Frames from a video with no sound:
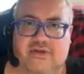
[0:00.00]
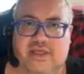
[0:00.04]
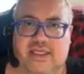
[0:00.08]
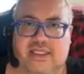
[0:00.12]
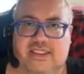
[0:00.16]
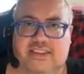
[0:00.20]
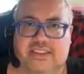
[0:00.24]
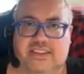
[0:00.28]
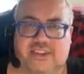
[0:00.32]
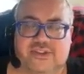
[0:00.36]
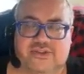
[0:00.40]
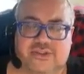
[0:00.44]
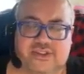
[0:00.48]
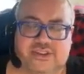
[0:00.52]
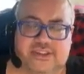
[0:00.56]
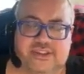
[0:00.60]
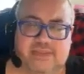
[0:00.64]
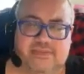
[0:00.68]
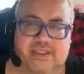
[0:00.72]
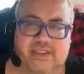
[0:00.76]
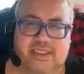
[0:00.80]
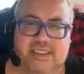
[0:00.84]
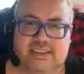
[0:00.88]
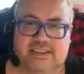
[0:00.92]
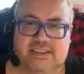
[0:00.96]
Now, it's
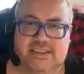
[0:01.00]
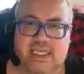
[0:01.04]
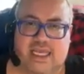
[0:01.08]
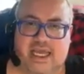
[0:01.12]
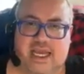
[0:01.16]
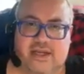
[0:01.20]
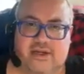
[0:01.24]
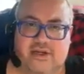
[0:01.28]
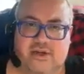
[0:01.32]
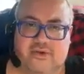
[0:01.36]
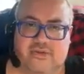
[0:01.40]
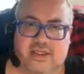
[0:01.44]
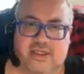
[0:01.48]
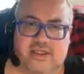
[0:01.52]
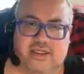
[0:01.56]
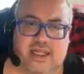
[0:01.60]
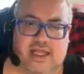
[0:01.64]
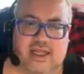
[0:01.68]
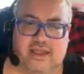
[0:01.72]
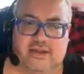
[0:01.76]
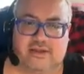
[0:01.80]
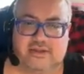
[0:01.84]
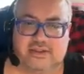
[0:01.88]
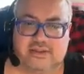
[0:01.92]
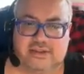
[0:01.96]
interesting because I know that
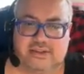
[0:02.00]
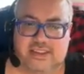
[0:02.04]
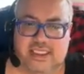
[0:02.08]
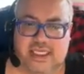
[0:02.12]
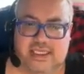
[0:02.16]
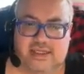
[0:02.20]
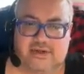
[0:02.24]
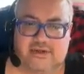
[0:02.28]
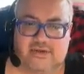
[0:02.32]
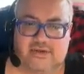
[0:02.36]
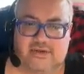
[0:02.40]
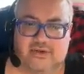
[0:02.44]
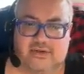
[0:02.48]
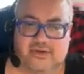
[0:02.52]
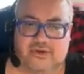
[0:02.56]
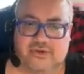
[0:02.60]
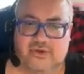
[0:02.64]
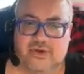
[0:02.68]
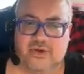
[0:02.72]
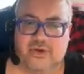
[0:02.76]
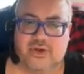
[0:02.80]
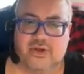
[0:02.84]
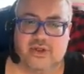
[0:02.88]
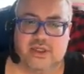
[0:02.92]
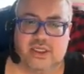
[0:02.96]
Kyle said, or
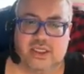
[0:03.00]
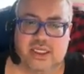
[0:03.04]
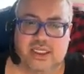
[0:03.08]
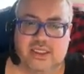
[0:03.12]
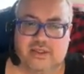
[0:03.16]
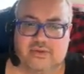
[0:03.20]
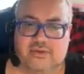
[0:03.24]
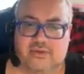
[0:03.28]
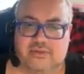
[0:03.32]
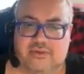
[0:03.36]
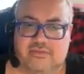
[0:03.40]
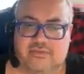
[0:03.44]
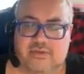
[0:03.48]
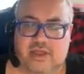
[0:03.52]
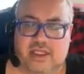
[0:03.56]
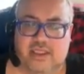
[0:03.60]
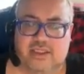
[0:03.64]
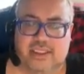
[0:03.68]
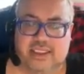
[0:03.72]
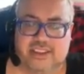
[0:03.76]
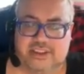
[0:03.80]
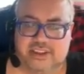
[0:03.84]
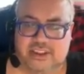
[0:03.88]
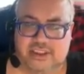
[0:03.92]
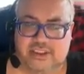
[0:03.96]

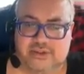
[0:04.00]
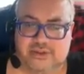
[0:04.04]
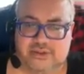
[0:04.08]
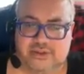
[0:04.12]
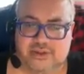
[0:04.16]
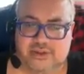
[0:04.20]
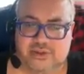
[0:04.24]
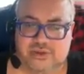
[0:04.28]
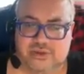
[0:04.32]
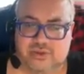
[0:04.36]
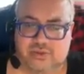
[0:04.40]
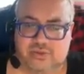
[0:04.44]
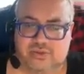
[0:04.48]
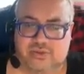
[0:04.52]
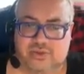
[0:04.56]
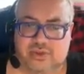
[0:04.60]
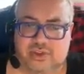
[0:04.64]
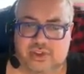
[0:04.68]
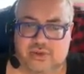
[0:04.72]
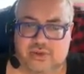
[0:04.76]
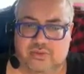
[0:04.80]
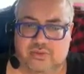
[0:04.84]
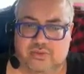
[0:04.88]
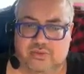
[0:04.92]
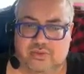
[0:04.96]
allegedly there's,
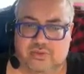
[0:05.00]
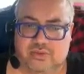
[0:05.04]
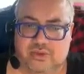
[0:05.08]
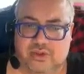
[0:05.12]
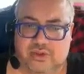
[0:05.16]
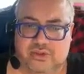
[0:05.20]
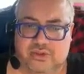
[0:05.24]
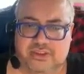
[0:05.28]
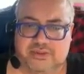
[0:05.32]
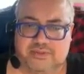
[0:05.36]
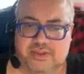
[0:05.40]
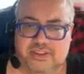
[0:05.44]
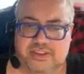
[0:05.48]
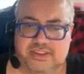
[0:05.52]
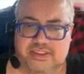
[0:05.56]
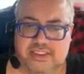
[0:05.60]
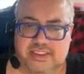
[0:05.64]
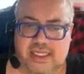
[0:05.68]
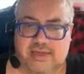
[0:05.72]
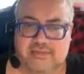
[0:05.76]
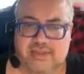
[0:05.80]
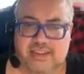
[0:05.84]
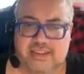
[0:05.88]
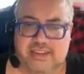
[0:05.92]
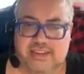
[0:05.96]
you know, there has been
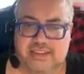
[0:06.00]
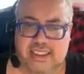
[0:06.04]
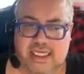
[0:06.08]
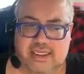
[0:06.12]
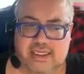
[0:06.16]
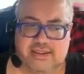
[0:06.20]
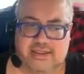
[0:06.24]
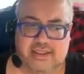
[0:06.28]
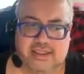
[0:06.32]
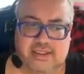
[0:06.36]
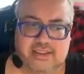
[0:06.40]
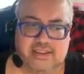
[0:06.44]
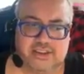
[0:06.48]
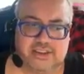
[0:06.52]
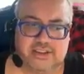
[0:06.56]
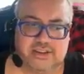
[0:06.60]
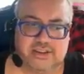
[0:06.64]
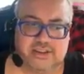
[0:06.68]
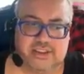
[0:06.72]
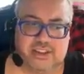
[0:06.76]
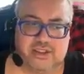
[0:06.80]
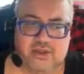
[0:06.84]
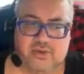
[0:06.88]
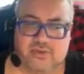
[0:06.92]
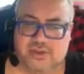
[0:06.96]
statements saying that
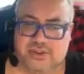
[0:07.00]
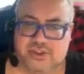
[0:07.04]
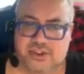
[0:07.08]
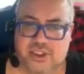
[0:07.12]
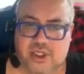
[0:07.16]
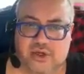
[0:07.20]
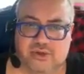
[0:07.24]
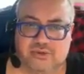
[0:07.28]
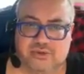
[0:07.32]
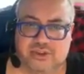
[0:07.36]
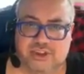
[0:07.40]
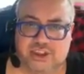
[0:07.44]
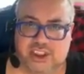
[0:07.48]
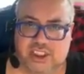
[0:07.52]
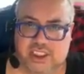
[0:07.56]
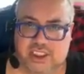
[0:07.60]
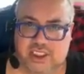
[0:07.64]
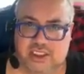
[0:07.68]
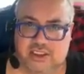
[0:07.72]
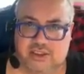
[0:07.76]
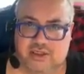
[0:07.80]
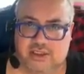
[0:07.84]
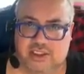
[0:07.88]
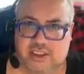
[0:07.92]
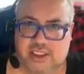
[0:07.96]
there was no
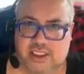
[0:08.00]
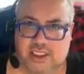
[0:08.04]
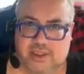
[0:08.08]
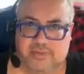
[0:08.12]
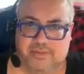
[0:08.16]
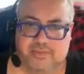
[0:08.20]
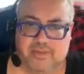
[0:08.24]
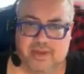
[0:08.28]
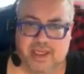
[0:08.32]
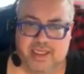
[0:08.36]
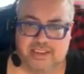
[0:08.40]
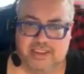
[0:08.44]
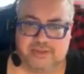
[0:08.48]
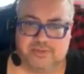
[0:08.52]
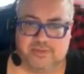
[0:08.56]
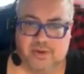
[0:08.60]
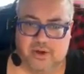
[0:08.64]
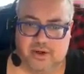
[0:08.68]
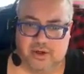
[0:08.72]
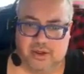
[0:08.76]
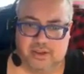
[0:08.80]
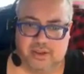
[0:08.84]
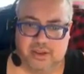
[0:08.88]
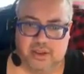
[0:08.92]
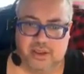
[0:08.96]
cheating on anybody's
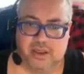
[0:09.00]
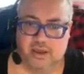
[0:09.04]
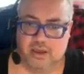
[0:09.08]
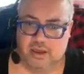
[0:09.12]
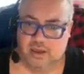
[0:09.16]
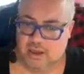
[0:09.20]
part.